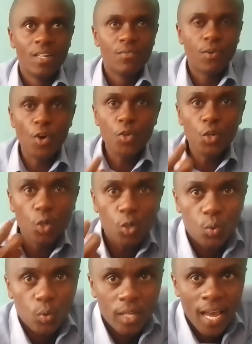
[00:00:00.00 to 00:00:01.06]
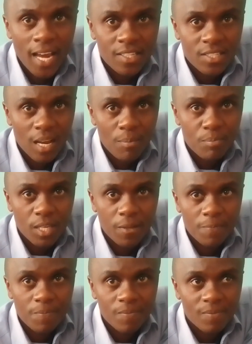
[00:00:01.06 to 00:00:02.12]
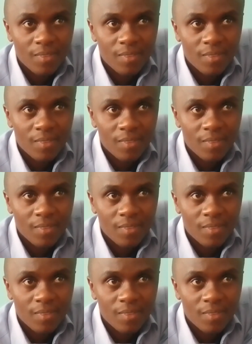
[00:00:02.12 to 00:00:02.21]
for you to get something,